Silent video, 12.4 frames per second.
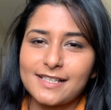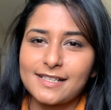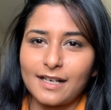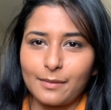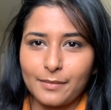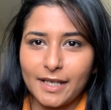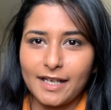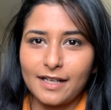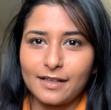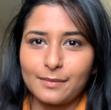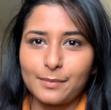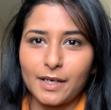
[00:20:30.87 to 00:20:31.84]
some
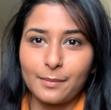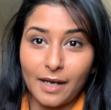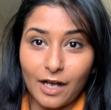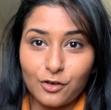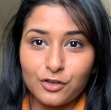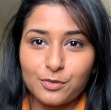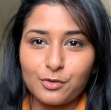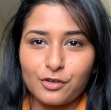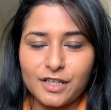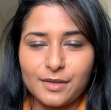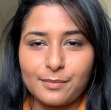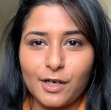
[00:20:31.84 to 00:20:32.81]
help about
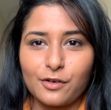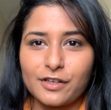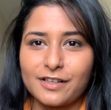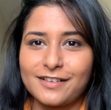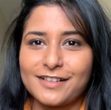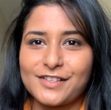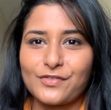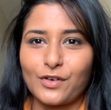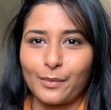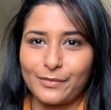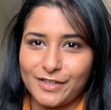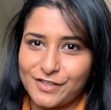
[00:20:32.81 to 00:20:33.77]
protein powders
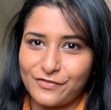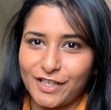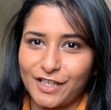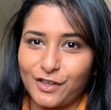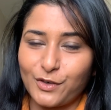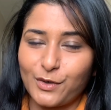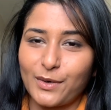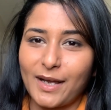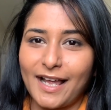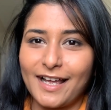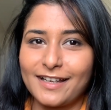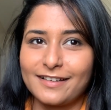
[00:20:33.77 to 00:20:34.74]
from this video,
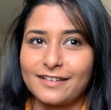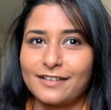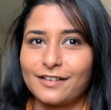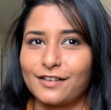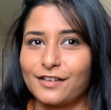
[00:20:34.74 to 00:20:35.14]
and